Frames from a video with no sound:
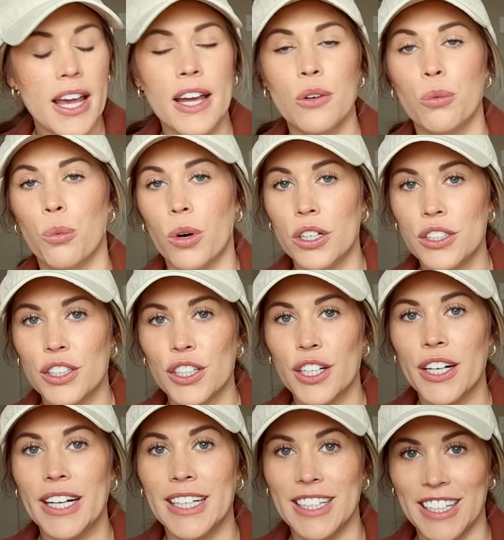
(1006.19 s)
and wonder
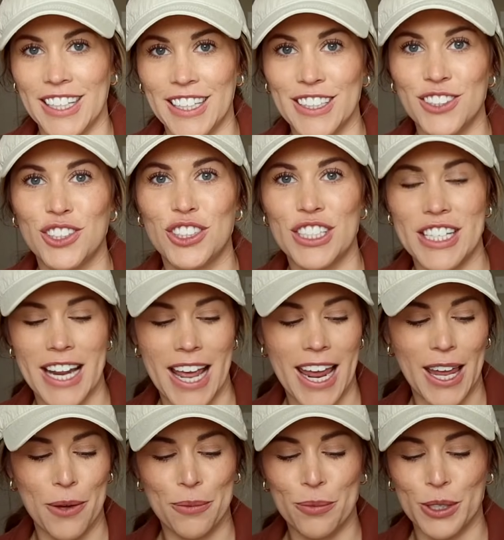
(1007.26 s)
in each
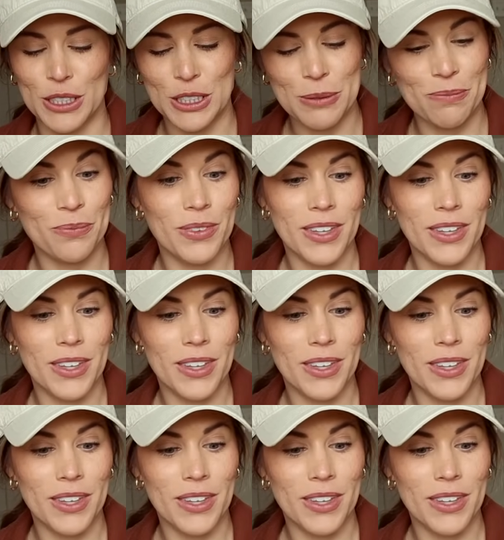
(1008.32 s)
day, which